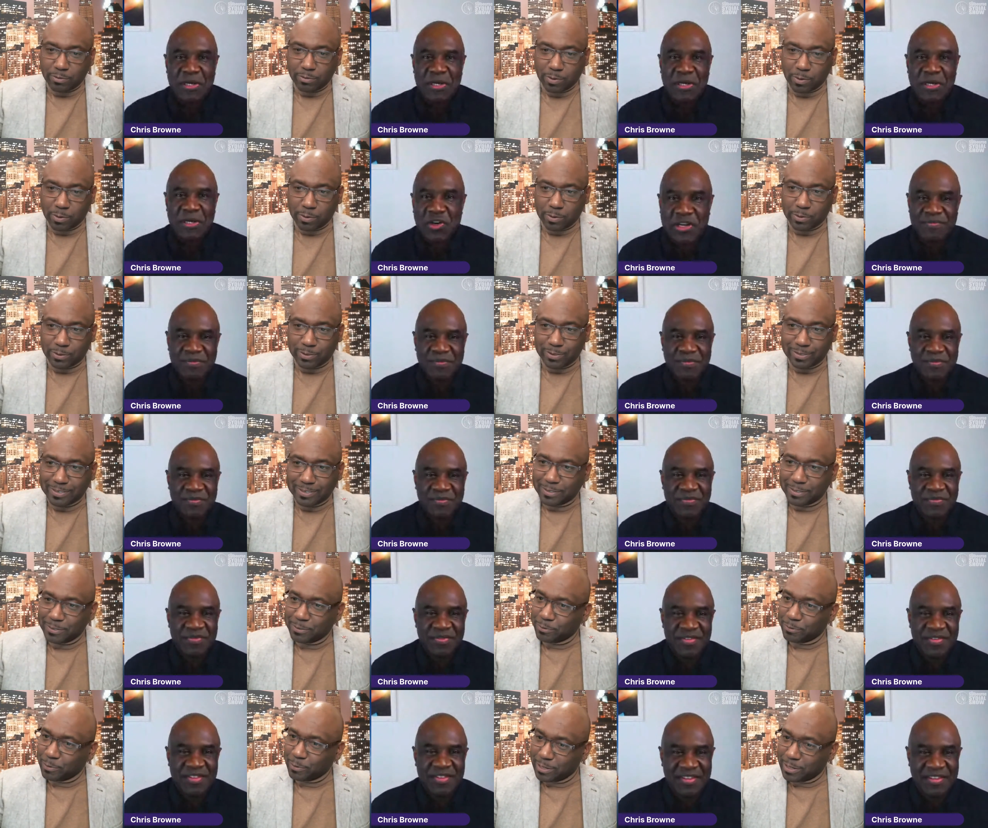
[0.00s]
Speaker 1: and roll.
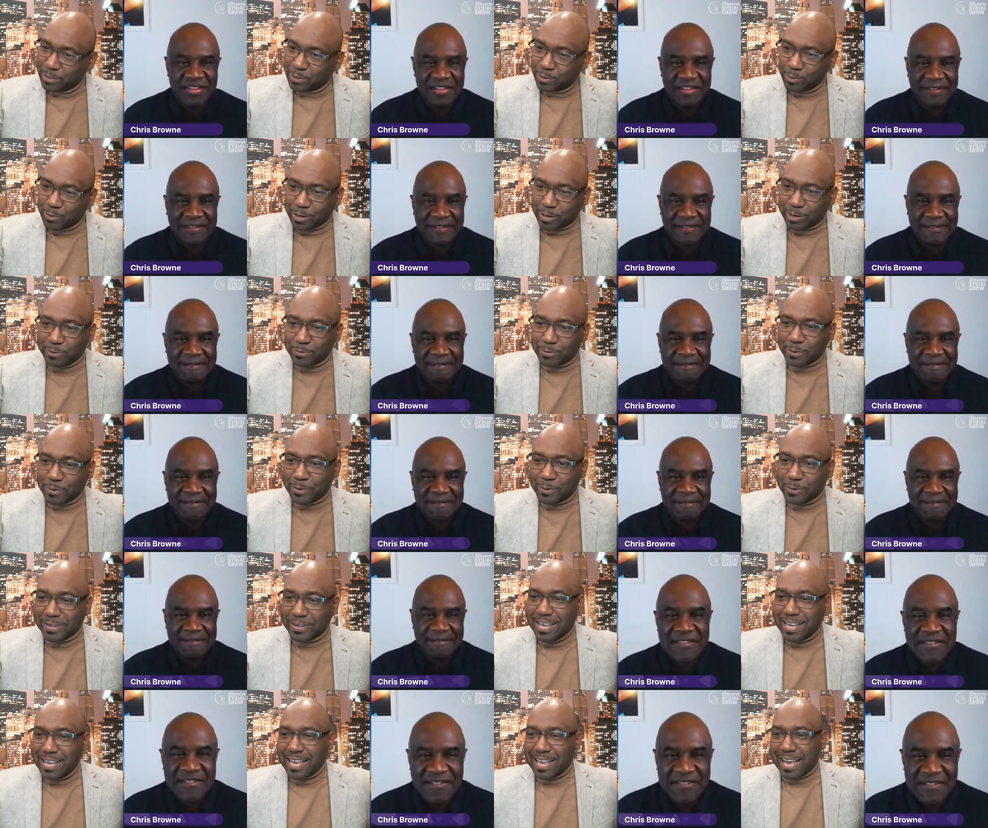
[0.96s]
Ready? to rock and roll.
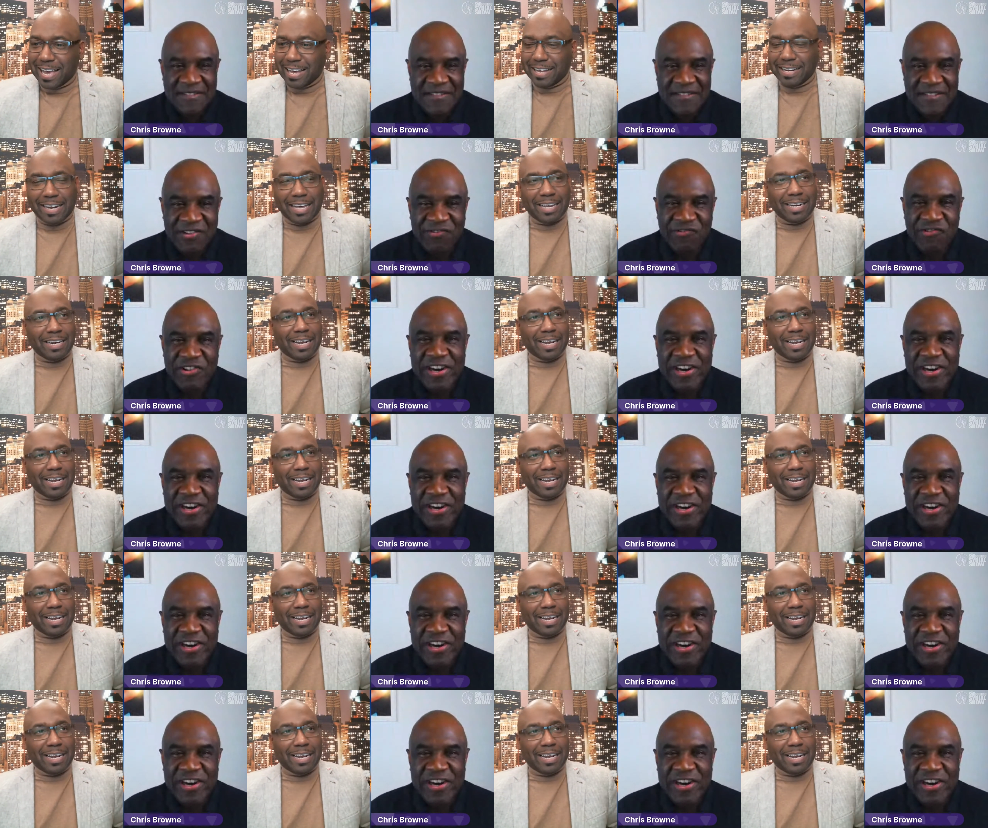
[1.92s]
And, and,